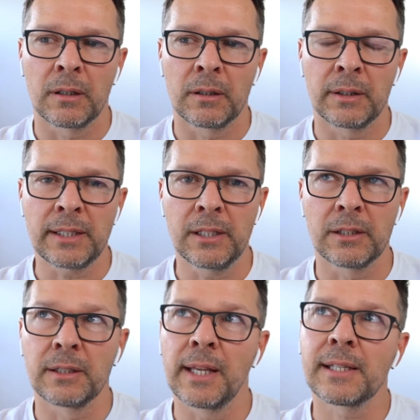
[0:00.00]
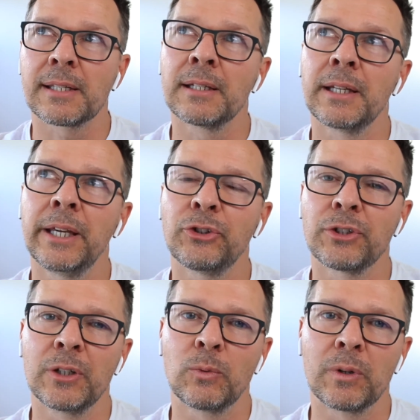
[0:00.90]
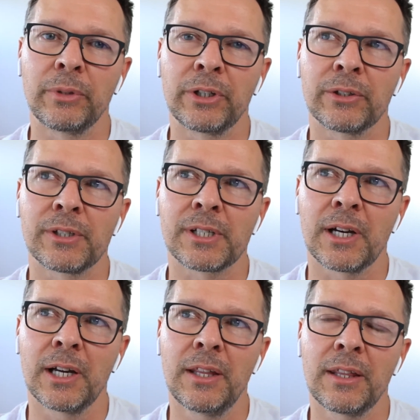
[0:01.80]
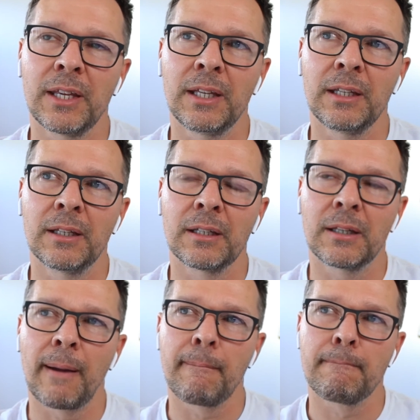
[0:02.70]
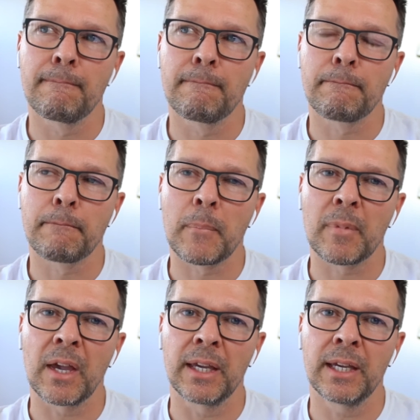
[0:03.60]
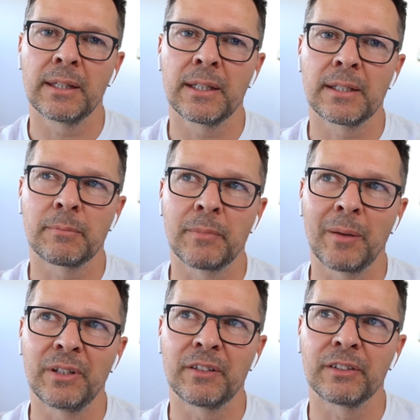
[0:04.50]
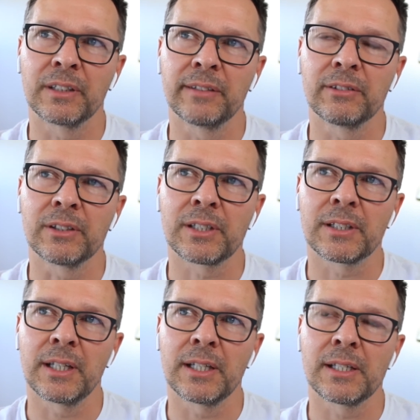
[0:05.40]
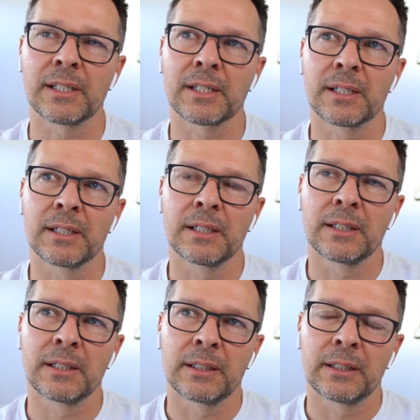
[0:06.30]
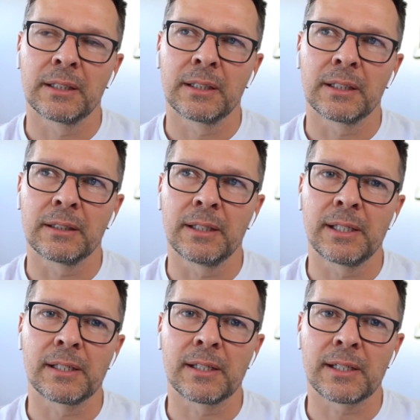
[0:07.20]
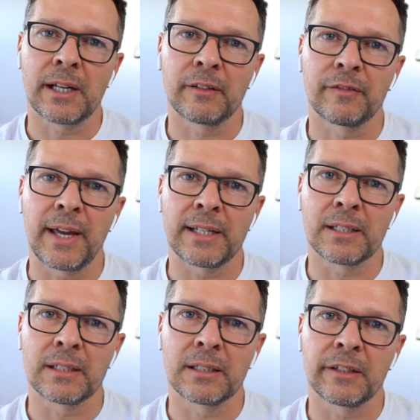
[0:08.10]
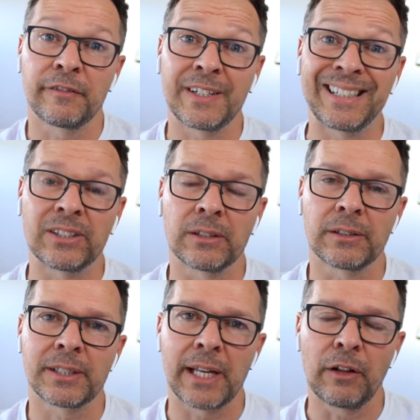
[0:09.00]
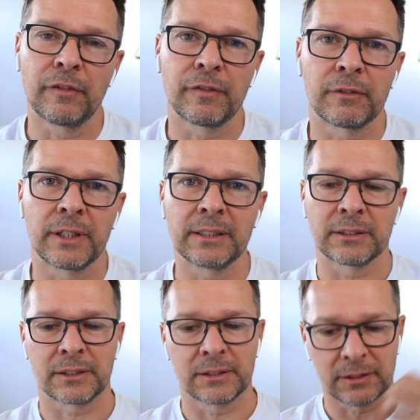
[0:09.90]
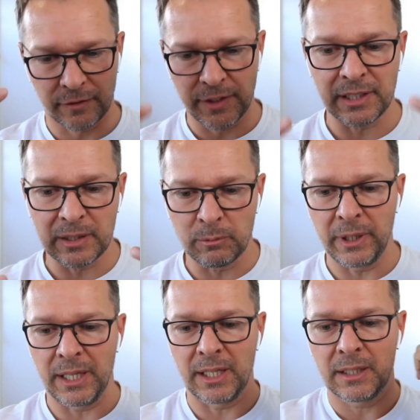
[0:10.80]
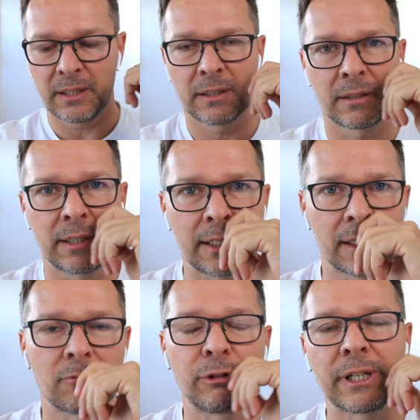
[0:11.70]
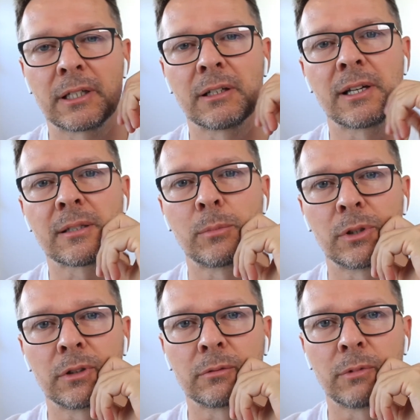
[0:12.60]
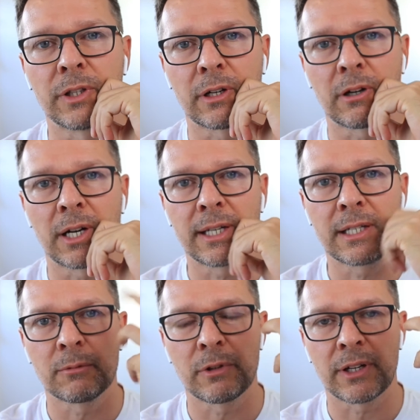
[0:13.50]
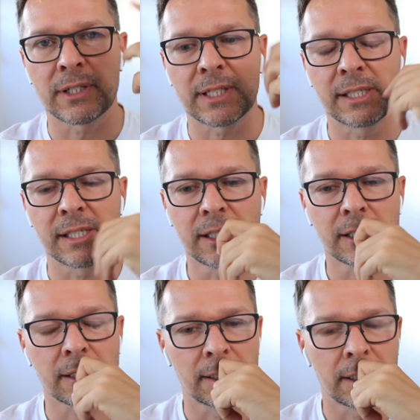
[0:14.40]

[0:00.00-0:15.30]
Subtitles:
That's an interesting one, because I think, again, there's maybe different levels. There's the self as a physical self, right? So a physical being that's recognizable with our eyes and with our senses.